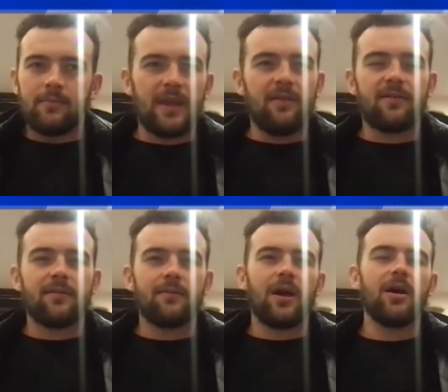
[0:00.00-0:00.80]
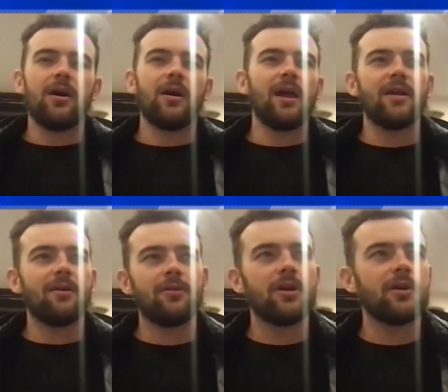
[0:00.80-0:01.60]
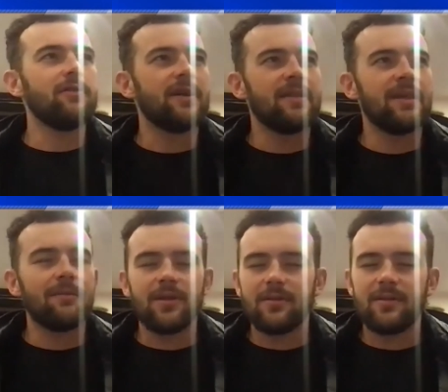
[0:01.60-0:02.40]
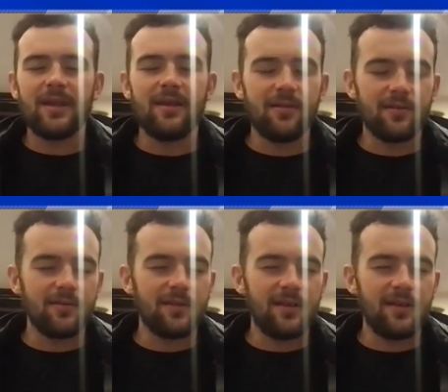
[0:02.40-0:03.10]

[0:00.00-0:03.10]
I don't want to accuse anything, but these